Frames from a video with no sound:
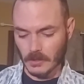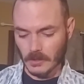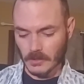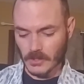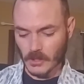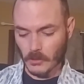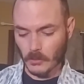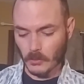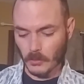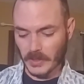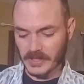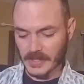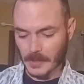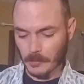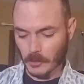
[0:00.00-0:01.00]
So we
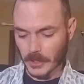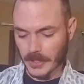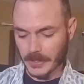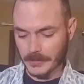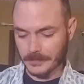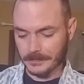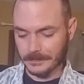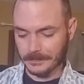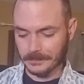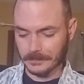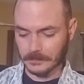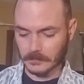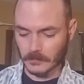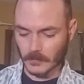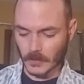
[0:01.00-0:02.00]
separated.
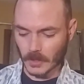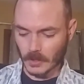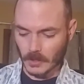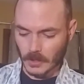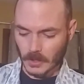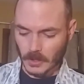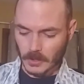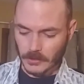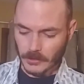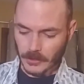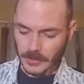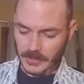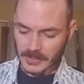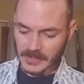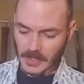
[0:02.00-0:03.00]

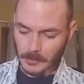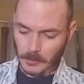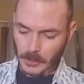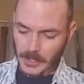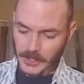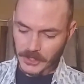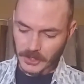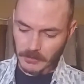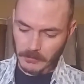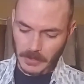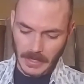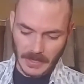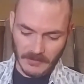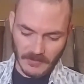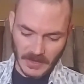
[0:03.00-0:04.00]
During the separation,
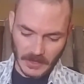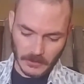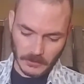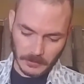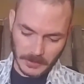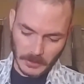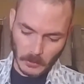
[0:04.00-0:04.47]
Renee found me